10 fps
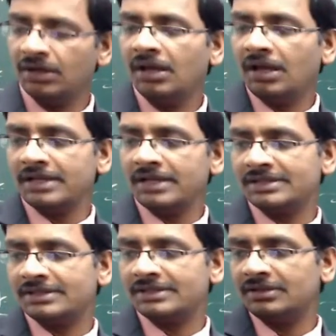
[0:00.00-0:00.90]
Hence,
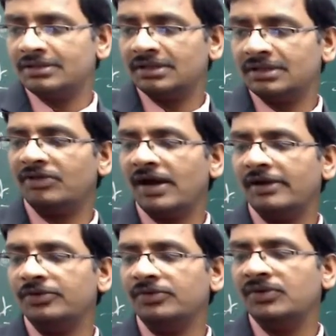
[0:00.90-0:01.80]
the limit
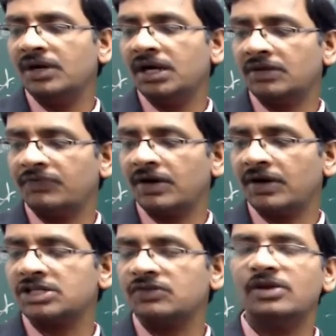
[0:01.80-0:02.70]
value and the
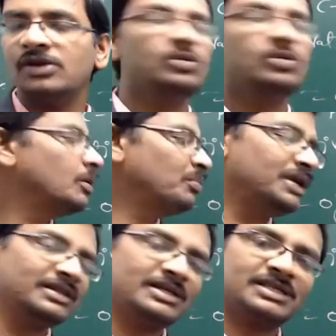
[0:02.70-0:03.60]
function value
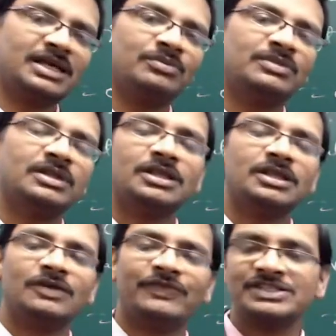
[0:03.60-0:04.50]
being the same, the
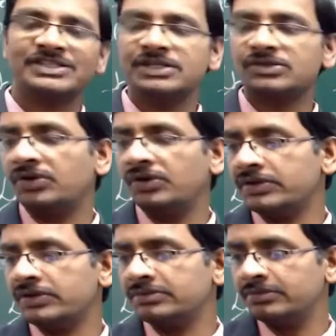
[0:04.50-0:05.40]
function is continuous.